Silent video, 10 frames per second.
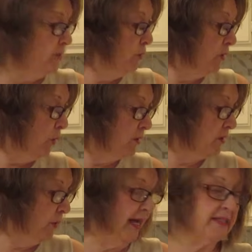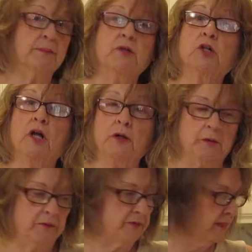you can also add some
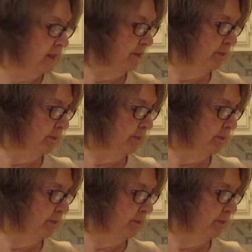cloves.